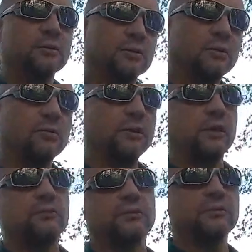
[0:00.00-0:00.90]
So we
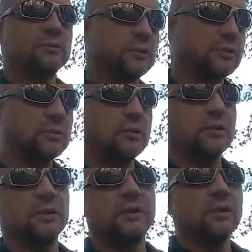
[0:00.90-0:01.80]
have to just
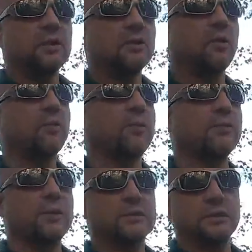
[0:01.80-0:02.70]
go with what
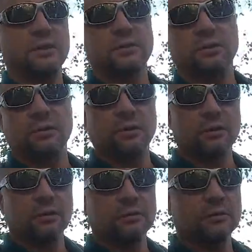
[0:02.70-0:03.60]
resonates in our
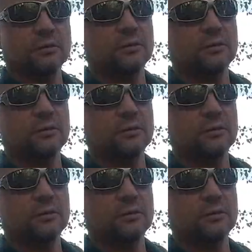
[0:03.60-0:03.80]
hearts,